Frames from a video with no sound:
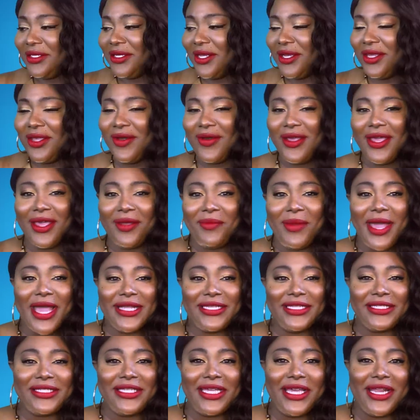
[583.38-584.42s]
Did you hear
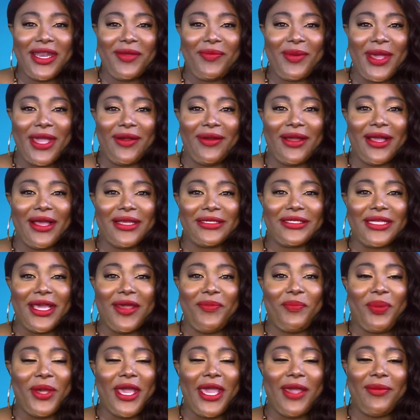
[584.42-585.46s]
Messy C in the background
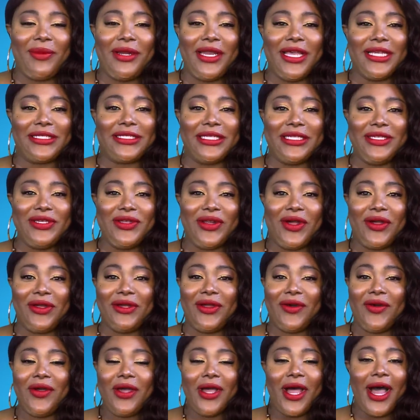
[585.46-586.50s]
say, baby, listen, you don't
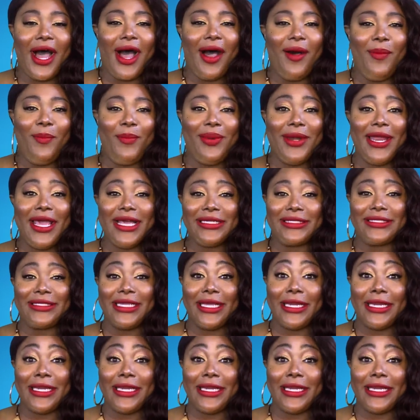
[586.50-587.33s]
know, I'm blessed